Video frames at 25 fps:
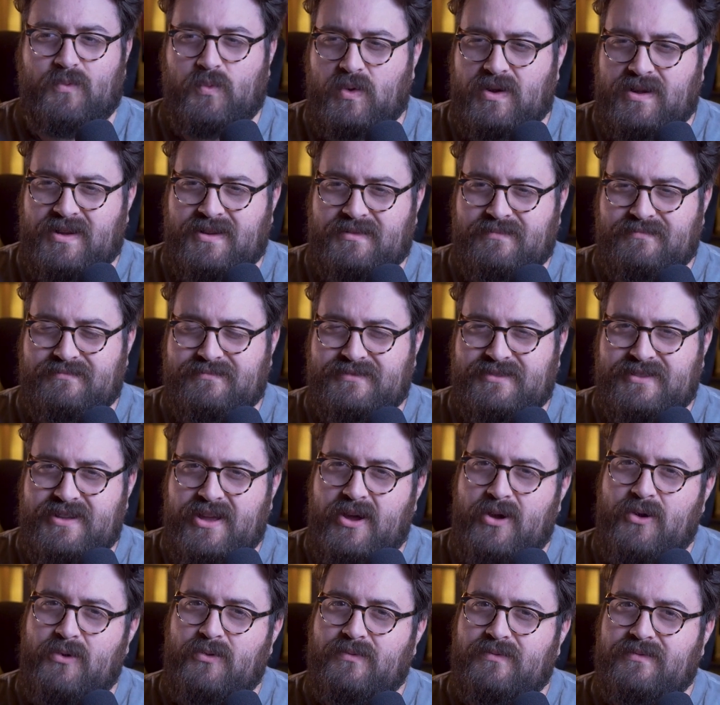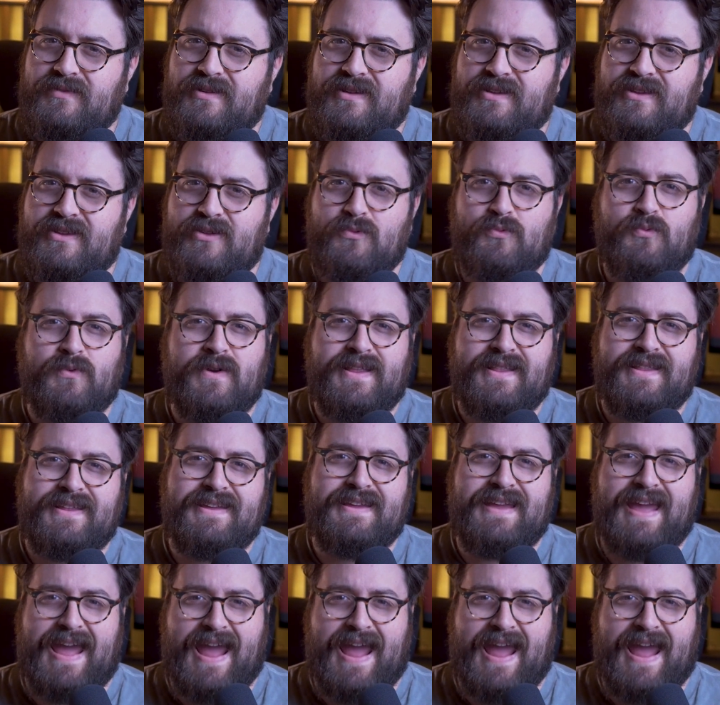well, no, you really